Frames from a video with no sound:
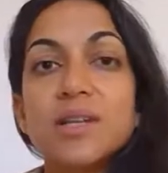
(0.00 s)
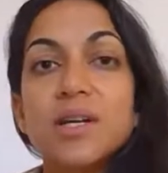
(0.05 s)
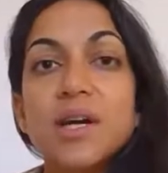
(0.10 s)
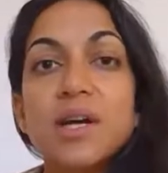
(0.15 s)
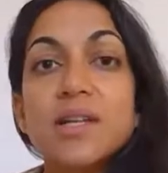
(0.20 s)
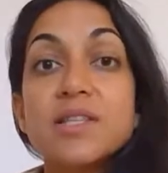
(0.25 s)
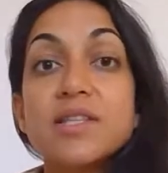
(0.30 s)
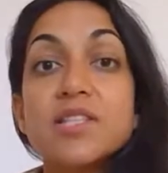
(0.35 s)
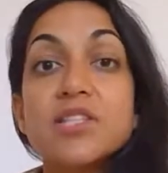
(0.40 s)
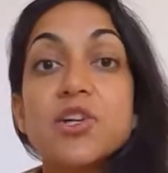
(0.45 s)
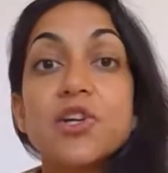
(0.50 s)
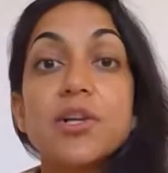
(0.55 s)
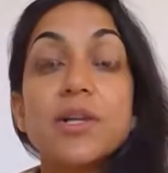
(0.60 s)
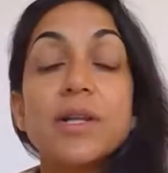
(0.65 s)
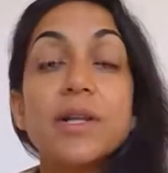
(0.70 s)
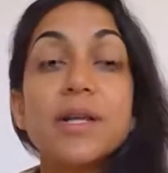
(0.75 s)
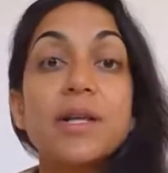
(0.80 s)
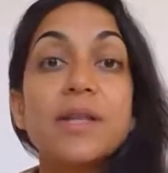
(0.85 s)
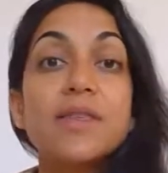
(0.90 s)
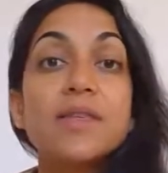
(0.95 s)
And
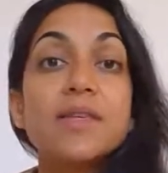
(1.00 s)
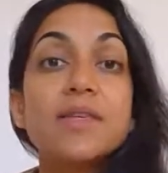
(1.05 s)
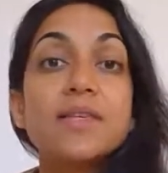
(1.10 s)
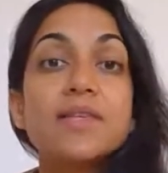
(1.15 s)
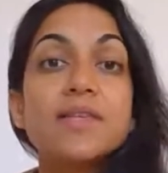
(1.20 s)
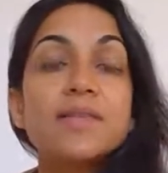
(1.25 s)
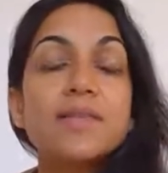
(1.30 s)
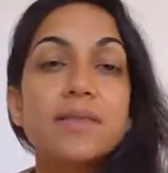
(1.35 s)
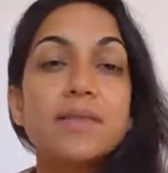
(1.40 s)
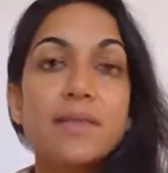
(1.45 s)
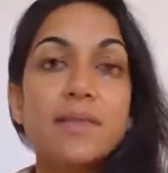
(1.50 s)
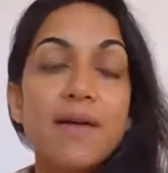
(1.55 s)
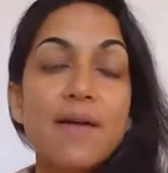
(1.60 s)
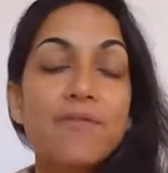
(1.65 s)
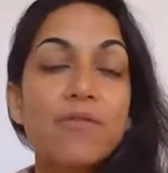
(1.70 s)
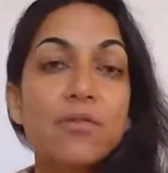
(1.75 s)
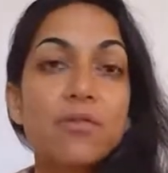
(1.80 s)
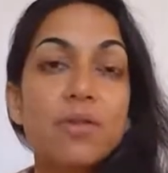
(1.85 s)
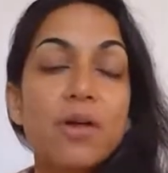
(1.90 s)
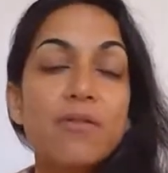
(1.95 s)
certainly in this
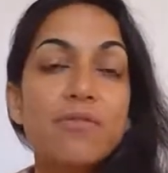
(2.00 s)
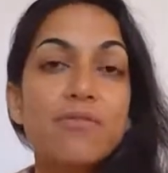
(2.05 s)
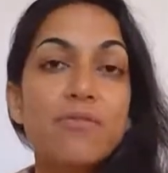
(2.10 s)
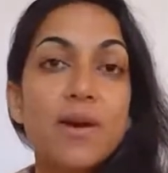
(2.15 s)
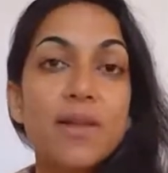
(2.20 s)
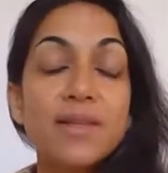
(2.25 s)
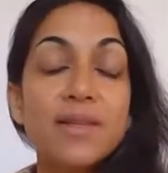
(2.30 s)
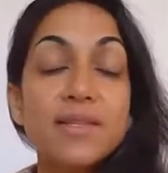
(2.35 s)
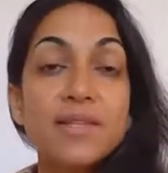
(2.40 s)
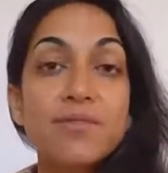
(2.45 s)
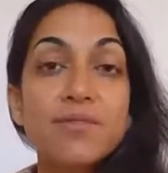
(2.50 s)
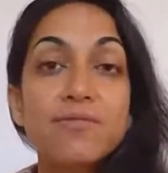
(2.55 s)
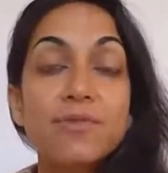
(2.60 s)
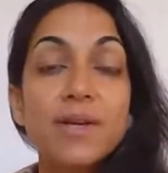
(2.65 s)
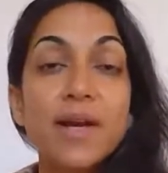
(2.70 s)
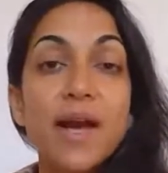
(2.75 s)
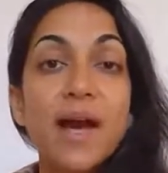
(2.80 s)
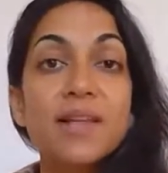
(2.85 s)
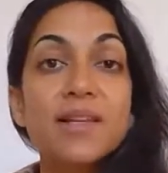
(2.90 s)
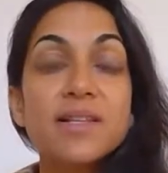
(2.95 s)
level of relative
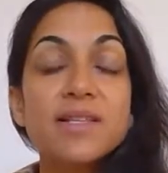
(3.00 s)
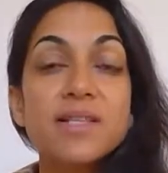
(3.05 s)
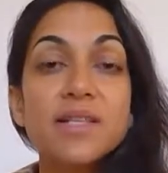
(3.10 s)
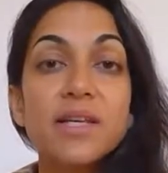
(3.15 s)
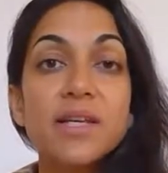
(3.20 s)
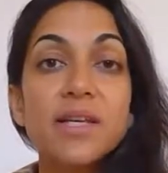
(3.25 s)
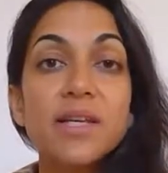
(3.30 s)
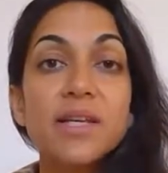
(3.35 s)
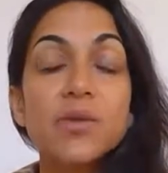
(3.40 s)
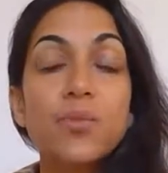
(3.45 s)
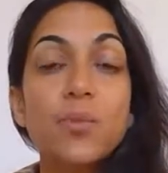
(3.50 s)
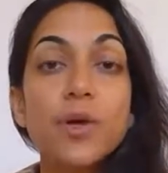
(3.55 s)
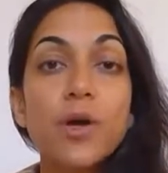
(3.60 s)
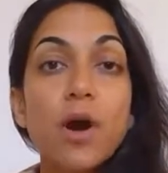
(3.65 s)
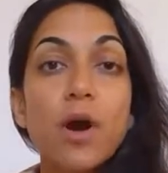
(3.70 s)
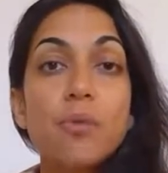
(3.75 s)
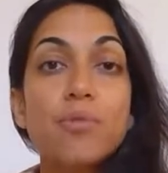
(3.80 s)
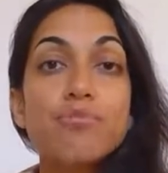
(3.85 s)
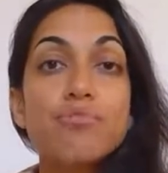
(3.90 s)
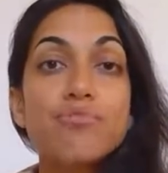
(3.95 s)
reality, we are